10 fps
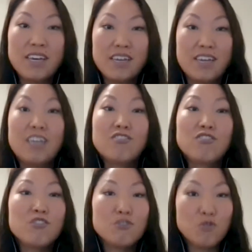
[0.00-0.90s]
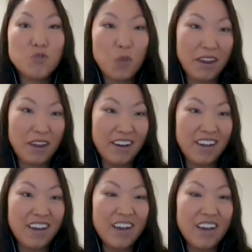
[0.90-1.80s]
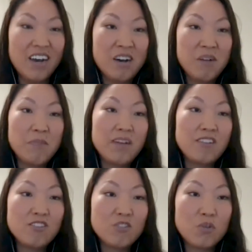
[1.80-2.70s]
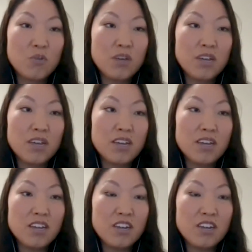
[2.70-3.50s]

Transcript: It's a huge win. And so we